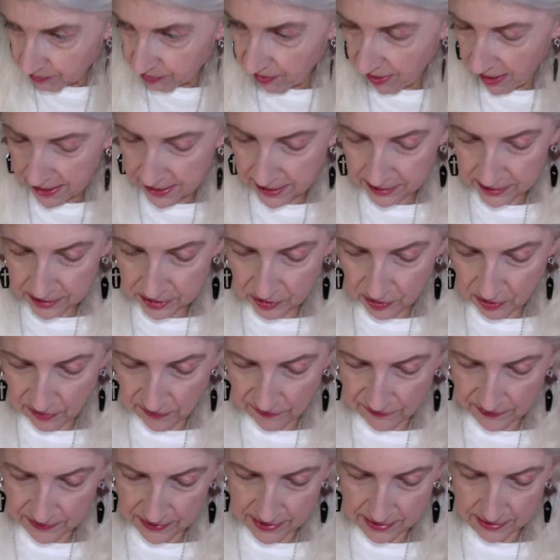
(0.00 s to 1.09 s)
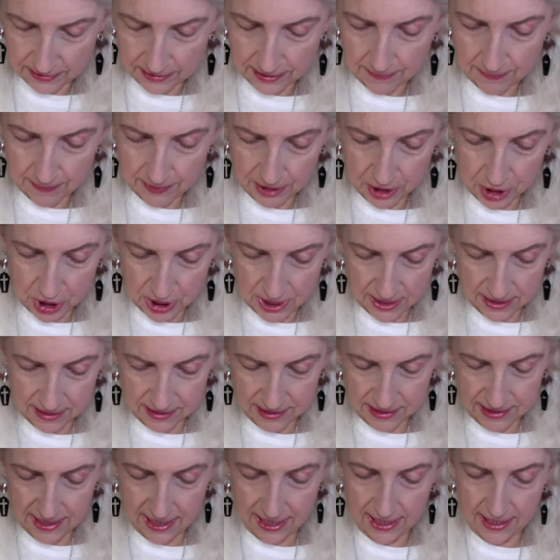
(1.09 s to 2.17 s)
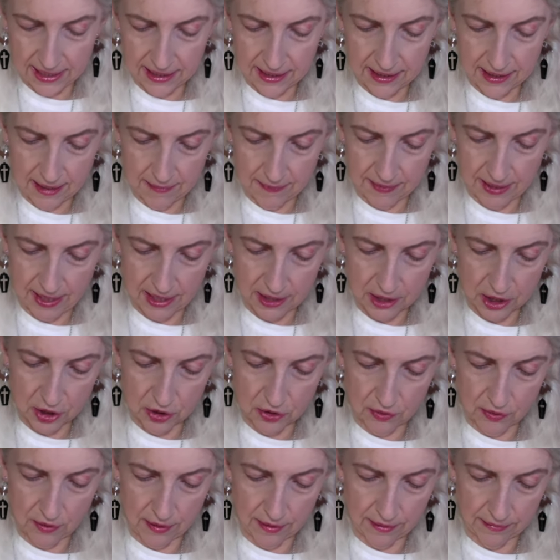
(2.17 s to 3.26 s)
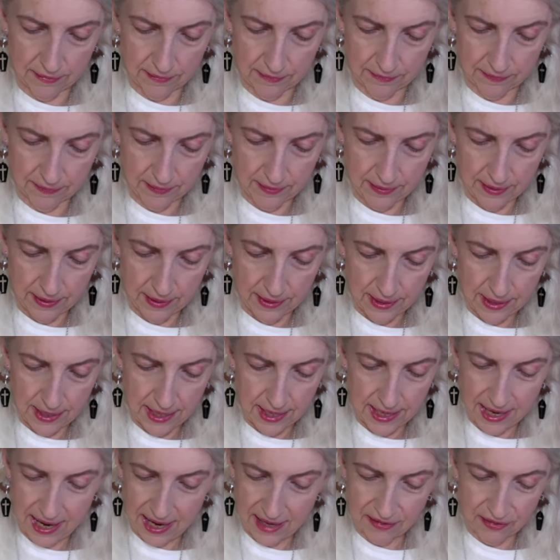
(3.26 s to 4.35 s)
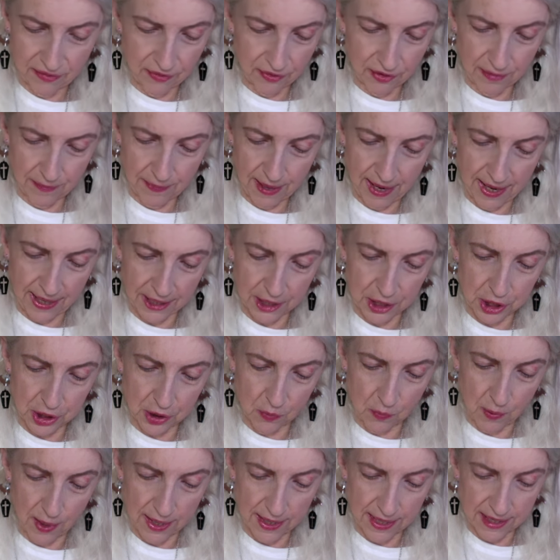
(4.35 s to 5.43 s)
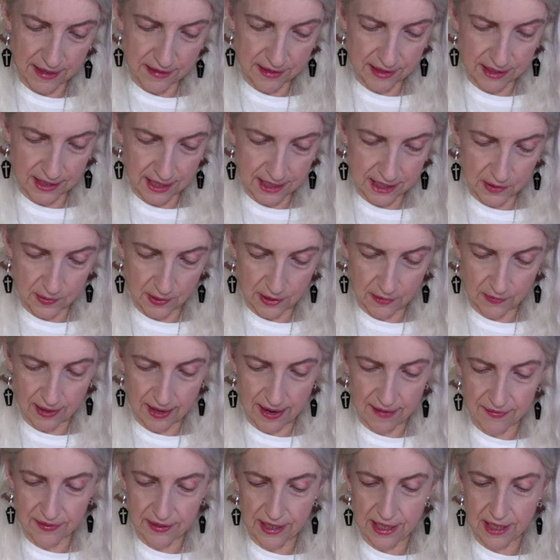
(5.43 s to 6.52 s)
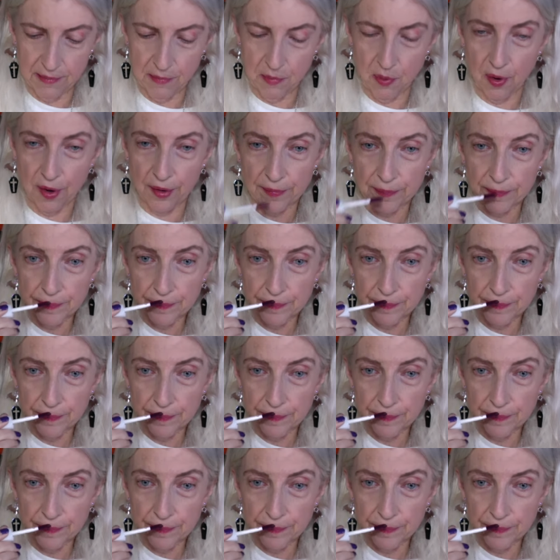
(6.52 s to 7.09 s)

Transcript: product or if it's a lip and cheek stain. I'm not sure. I threw the packaging away yesterday, so I don't have it anymore.